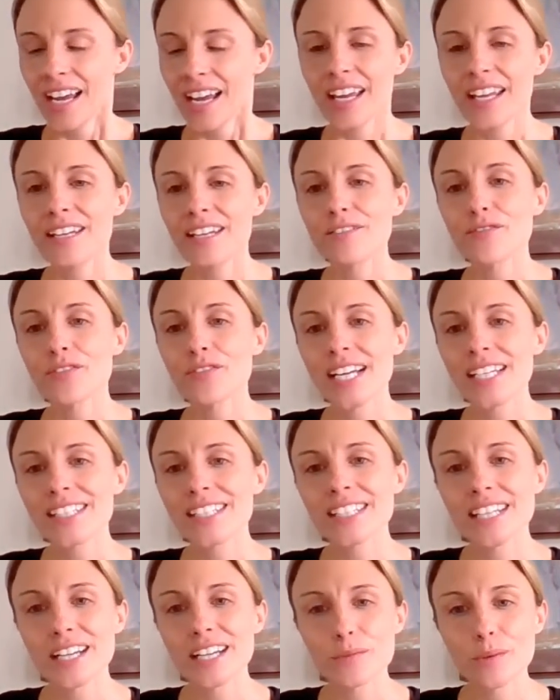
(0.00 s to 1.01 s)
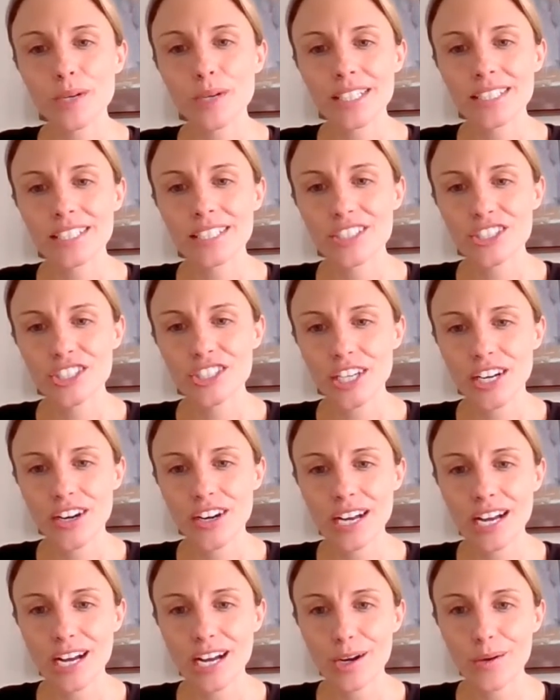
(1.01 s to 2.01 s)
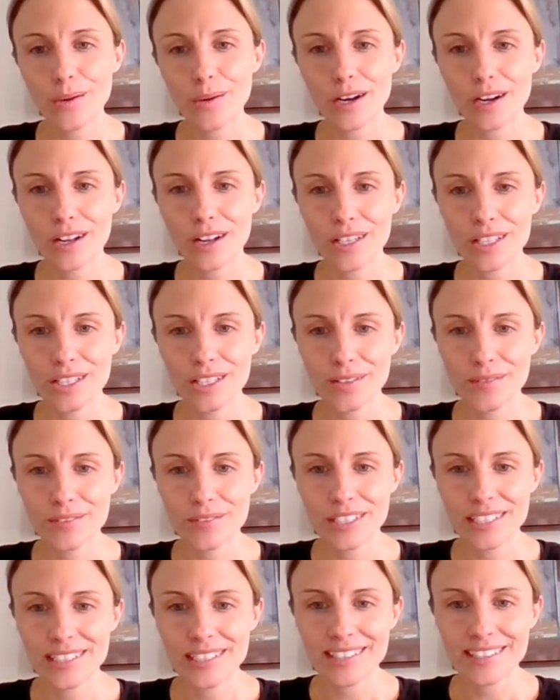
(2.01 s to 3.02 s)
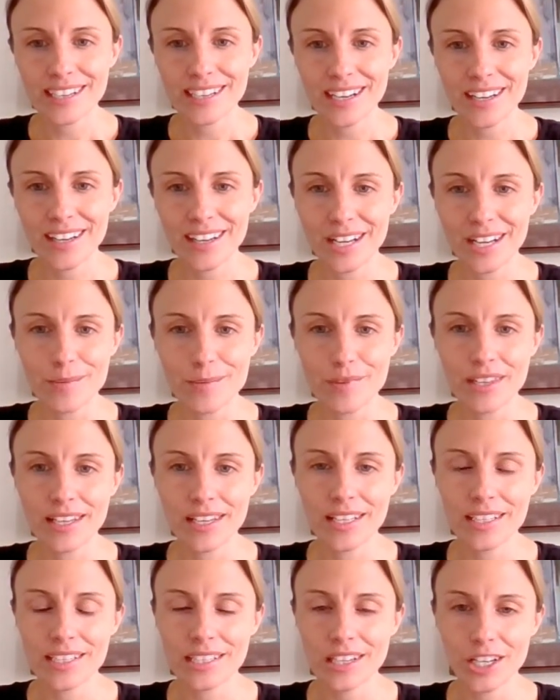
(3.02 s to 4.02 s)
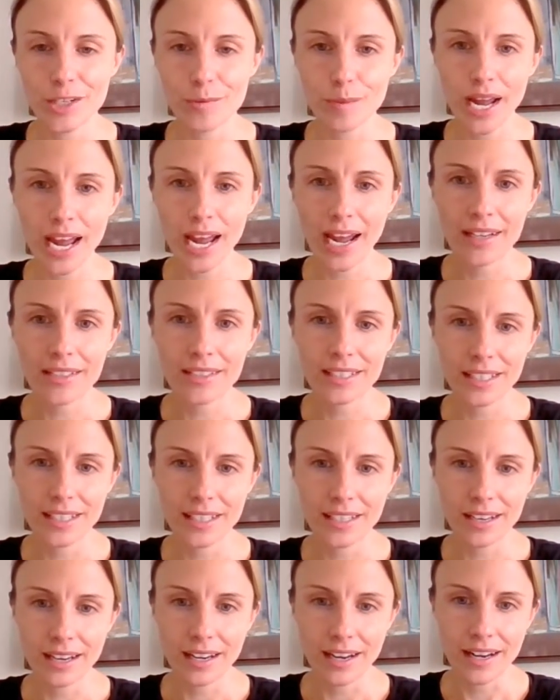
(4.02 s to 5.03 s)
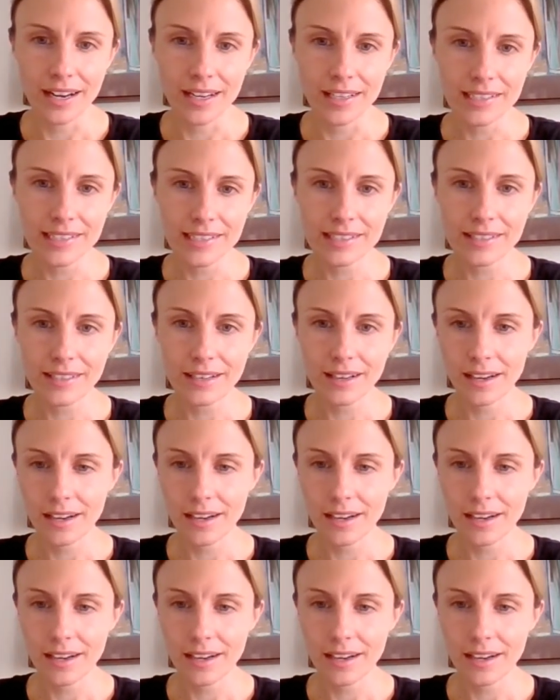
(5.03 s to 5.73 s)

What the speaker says: And finally, I wanted to share how all of these things are impacting us.